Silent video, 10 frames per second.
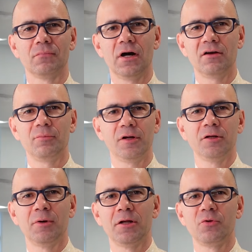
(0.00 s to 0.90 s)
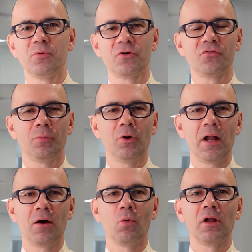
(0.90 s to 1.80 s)
Hi everybody, my name is Miro
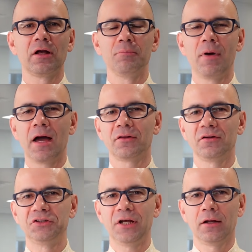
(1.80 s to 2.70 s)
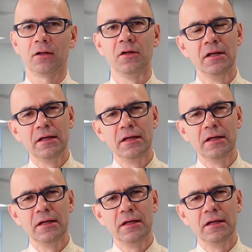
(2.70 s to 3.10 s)
Svoboda. Welcome back to the channel.